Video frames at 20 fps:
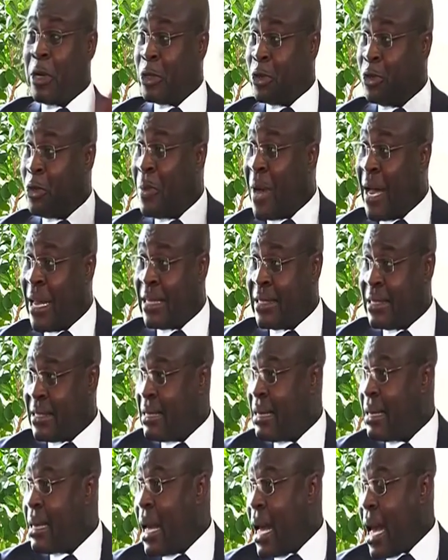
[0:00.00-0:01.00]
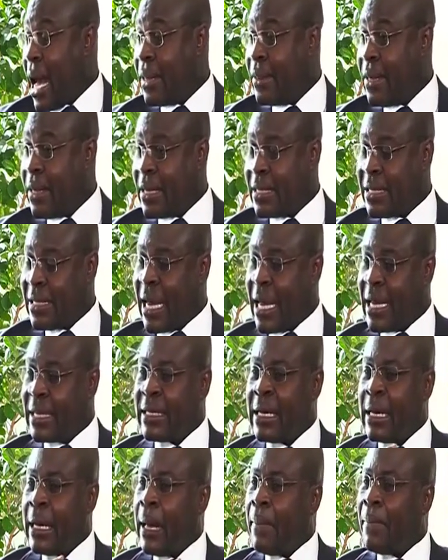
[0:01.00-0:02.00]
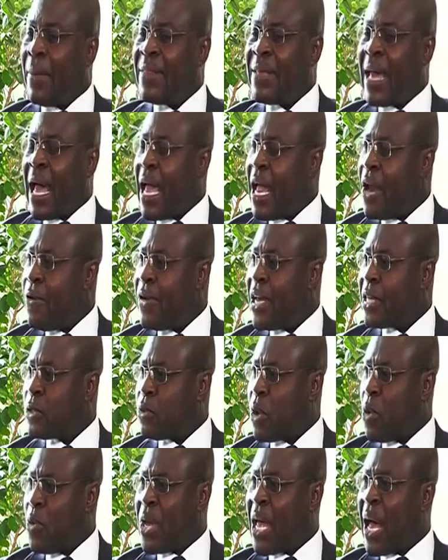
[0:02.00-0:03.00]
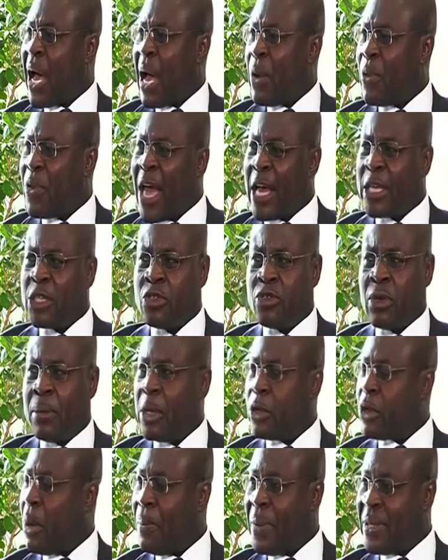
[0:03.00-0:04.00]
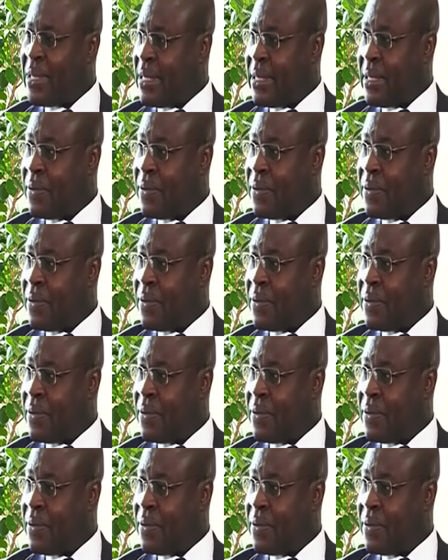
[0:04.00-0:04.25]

going to buy it at the other side. Yeah. But there are areas where we are, we are extremely competitive.